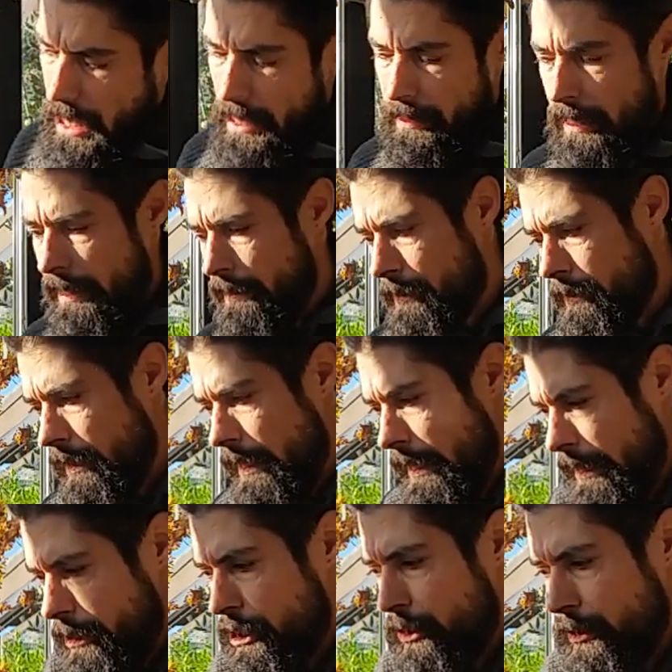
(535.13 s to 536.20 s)
And that's an
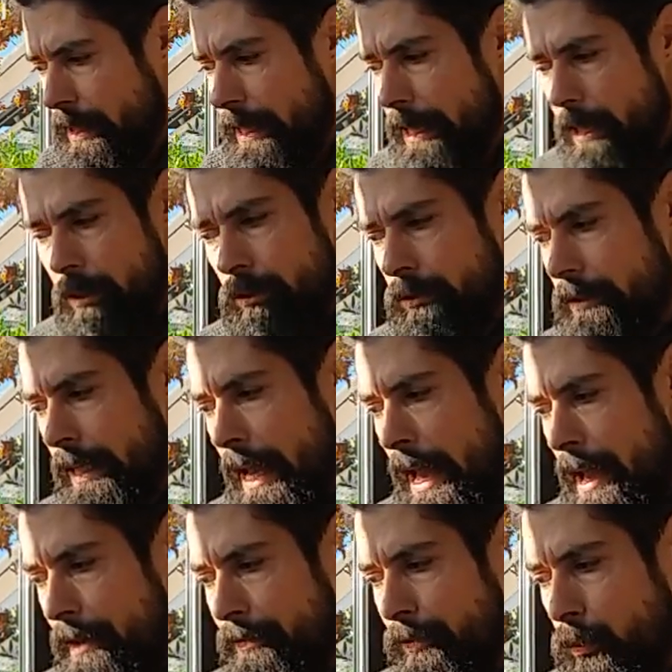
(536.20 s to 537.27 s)
issue that I used to
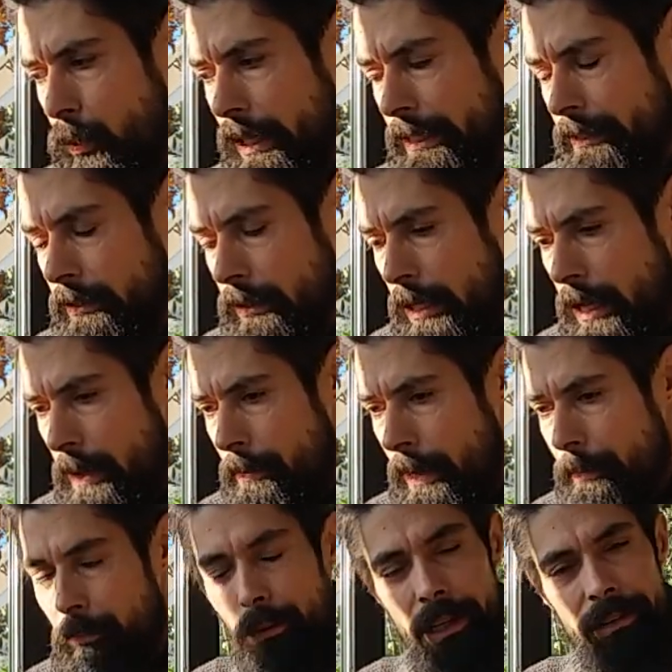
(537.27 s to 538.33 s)
have with
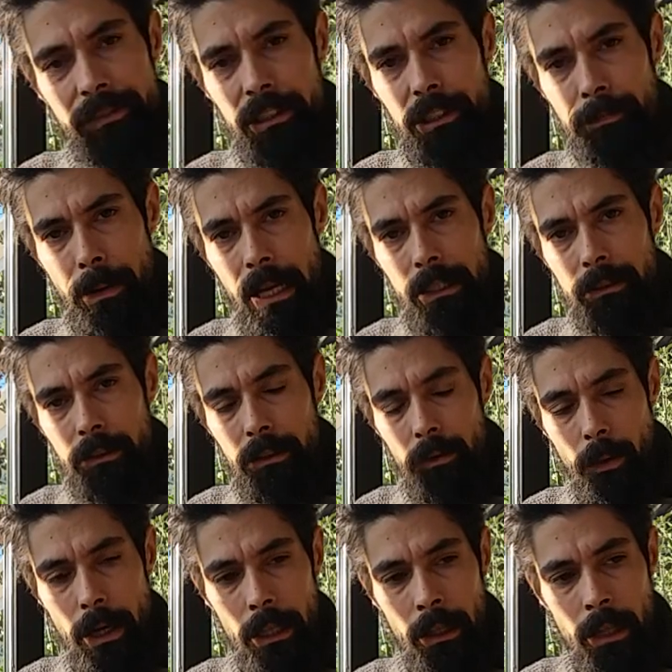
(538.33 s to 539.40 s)
my previous packs as
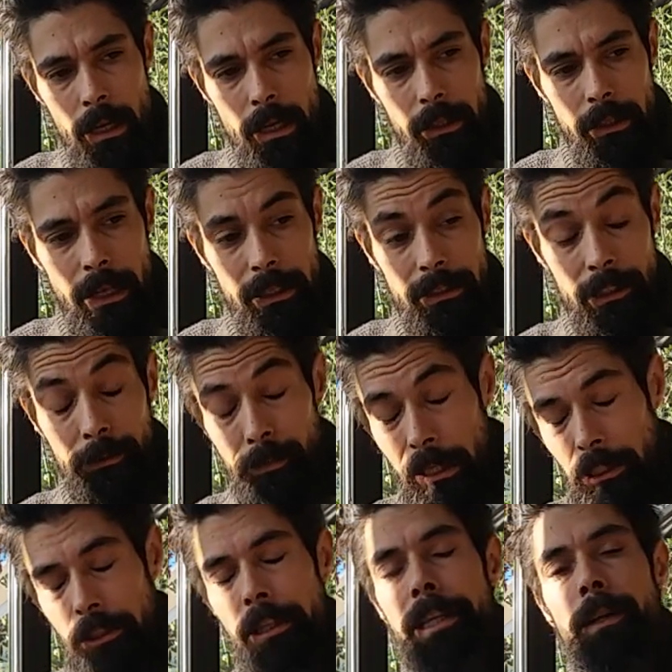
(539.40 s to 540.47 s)
well, that
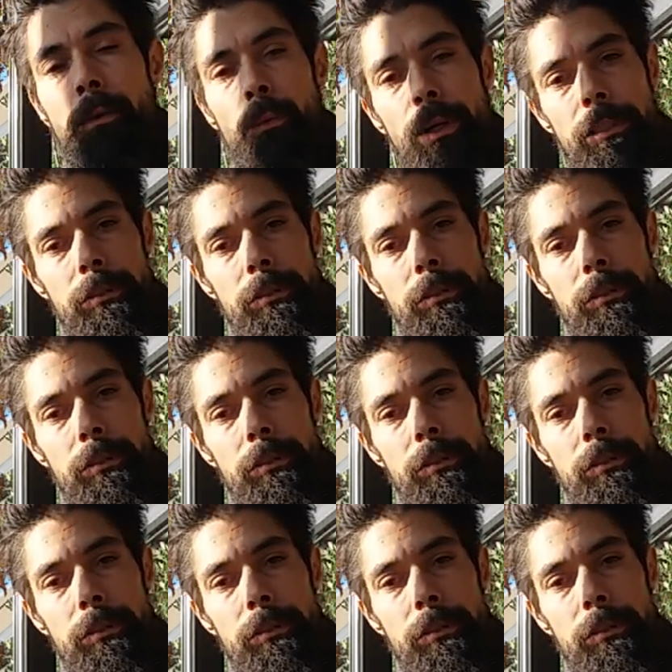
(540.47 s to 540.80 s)
especially in